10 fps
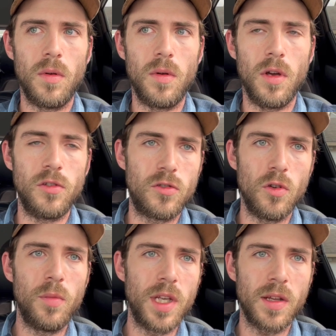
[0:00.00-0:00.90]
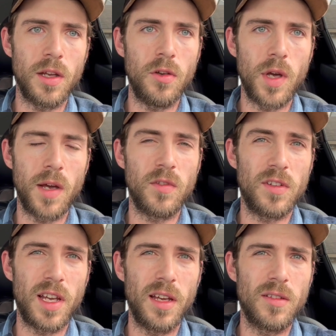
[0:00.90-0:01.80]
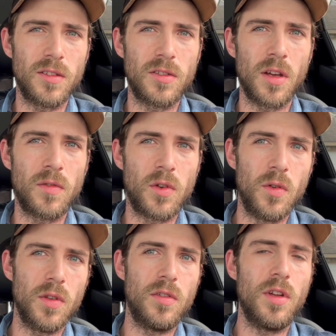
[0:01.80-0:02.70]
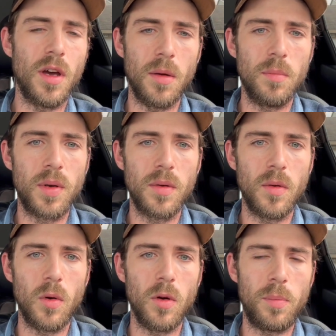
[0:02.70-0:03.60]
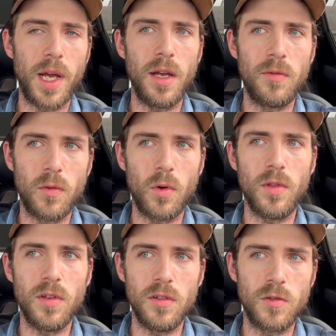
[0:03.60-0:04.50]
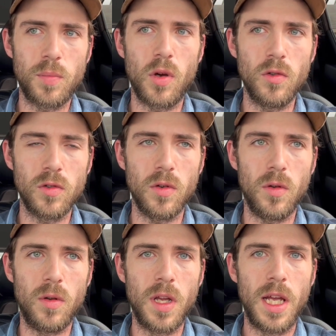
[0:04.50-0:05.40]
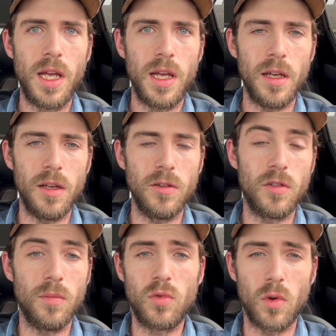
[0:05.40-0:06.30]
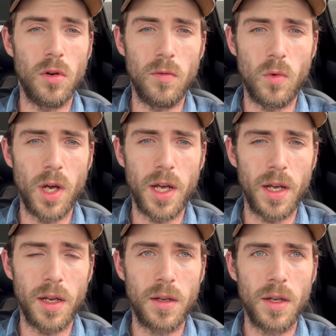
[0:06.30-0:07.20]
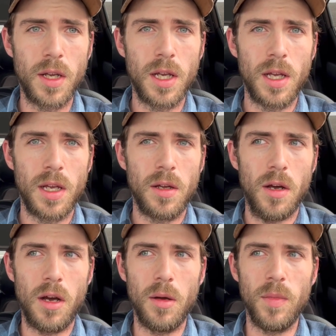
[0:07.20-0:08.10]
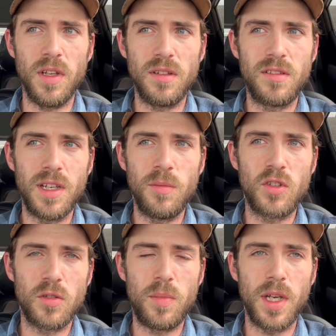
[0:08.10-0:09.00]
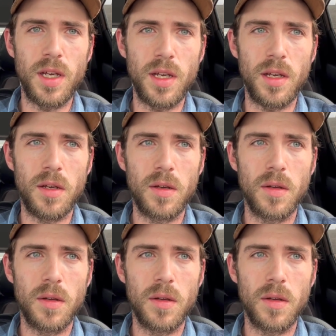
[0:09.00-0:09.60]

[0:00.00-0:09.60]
assuming that you have to take the stuff to the dump or pay for the disposal in some sort of way, it seems to be